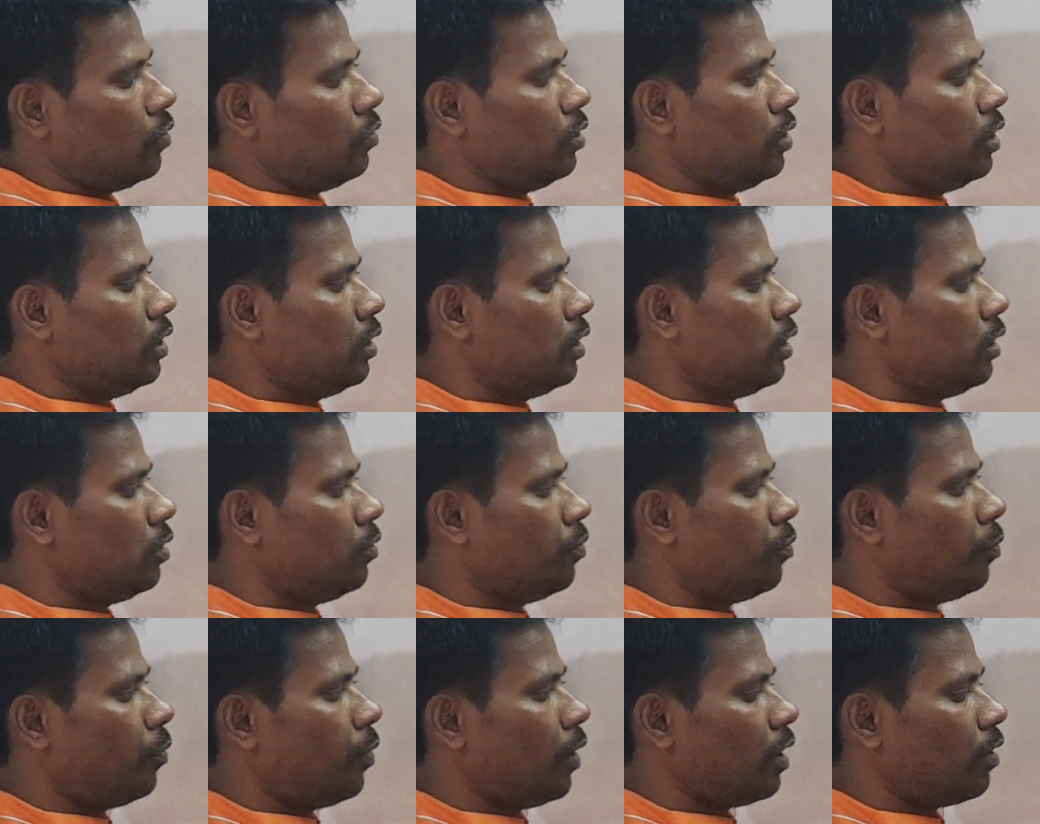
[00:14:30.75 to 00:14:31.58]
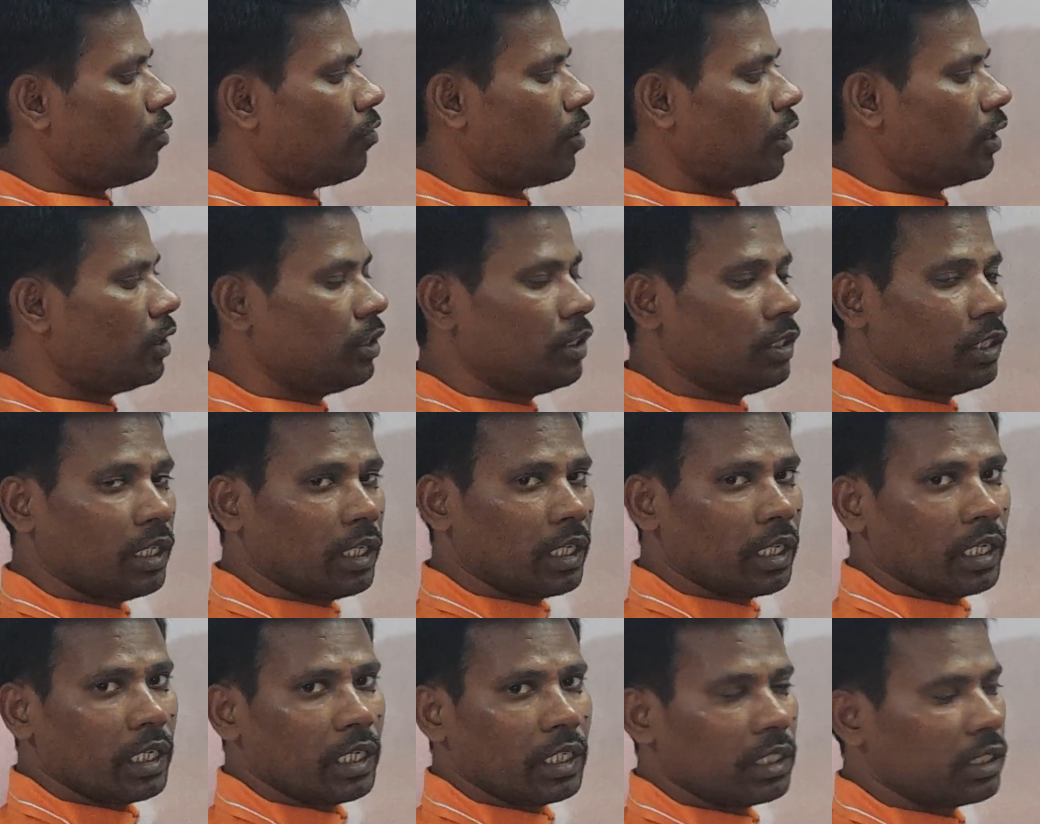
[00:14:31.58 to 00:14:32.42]
This is per one
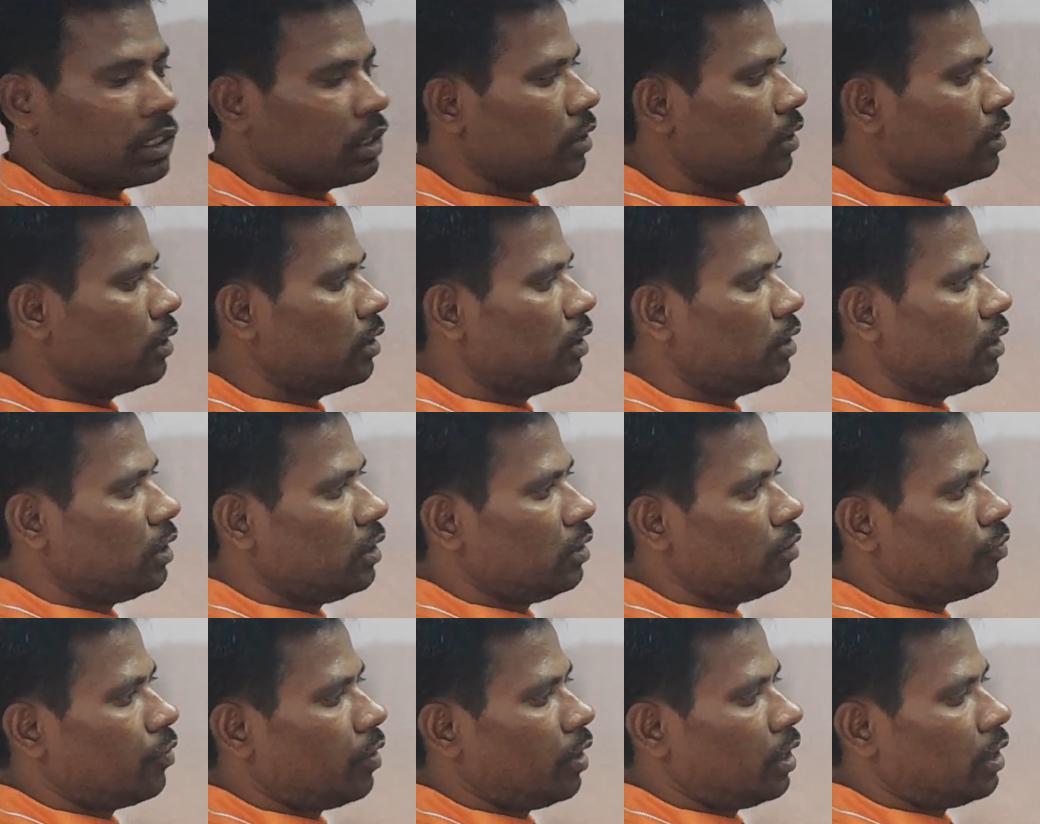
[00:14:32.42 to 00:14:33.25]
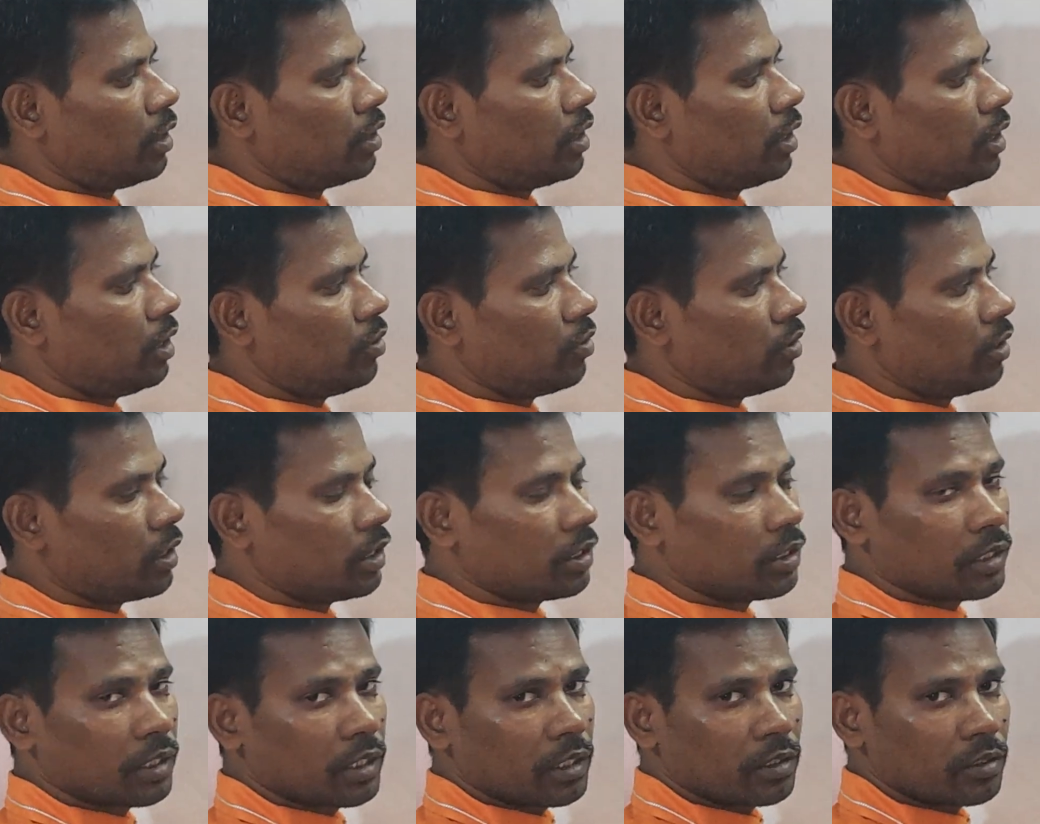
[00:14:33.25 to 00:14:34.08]
share, this is per
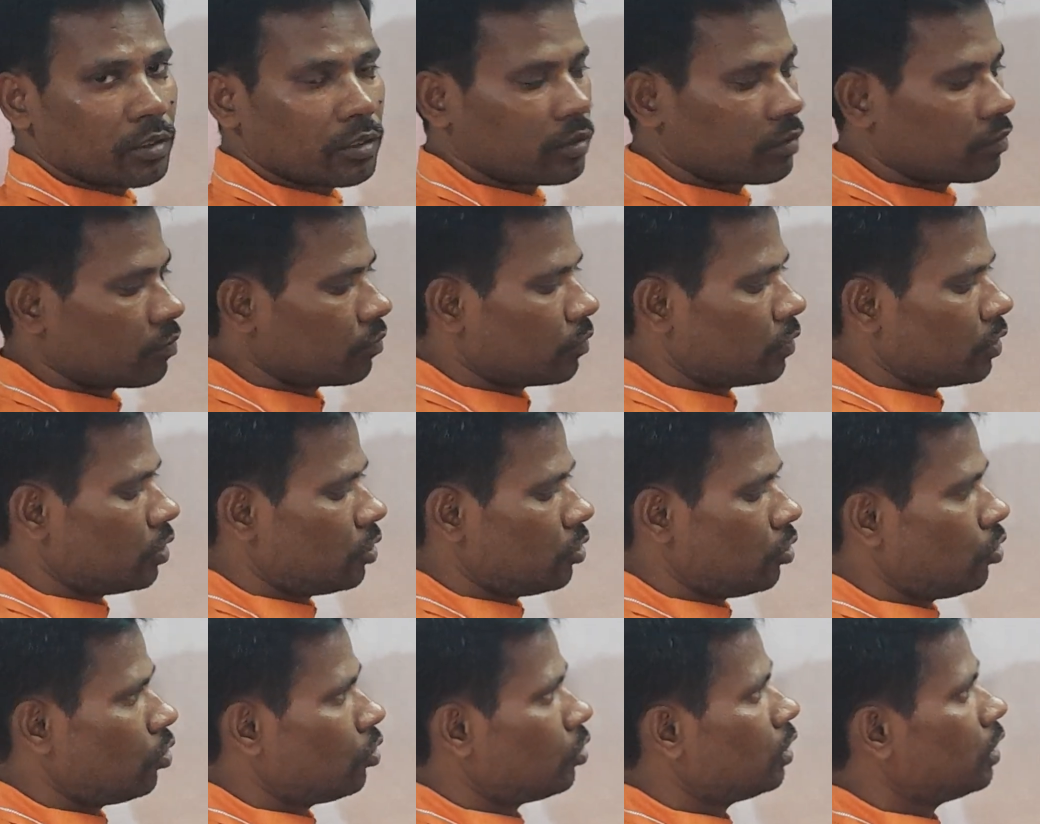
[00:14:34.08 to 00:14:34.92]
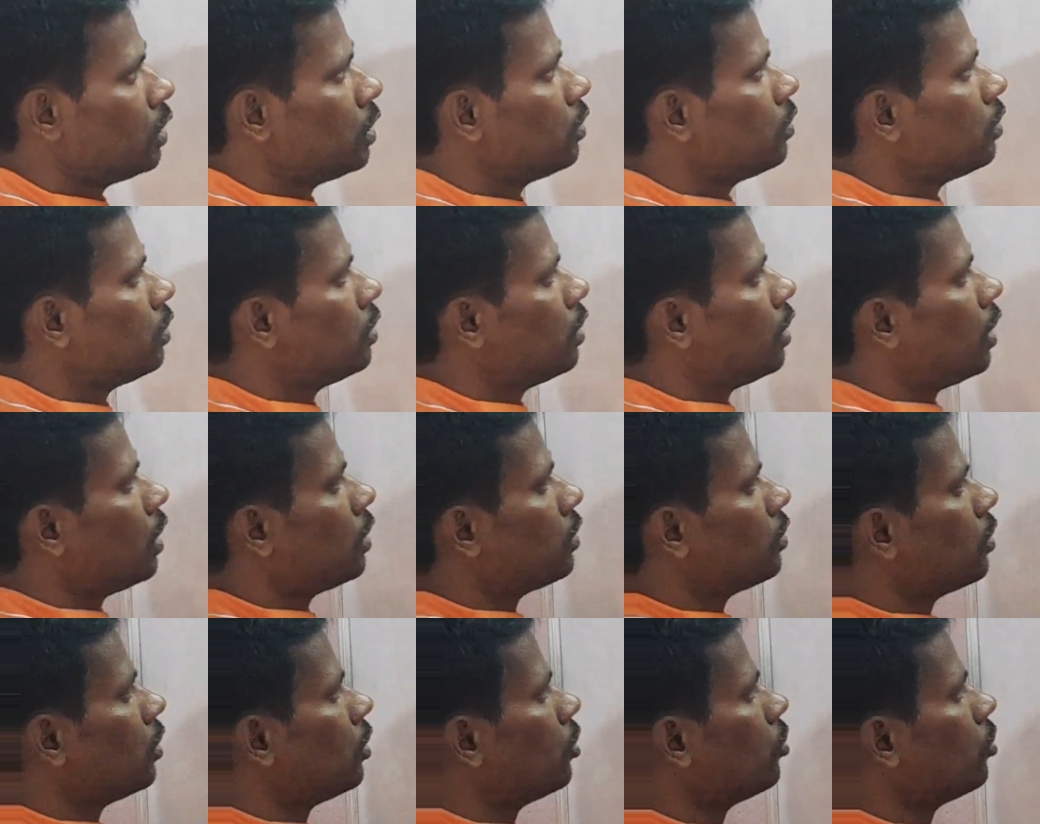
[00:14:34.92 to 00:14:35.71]
320 shares. So this is the answer,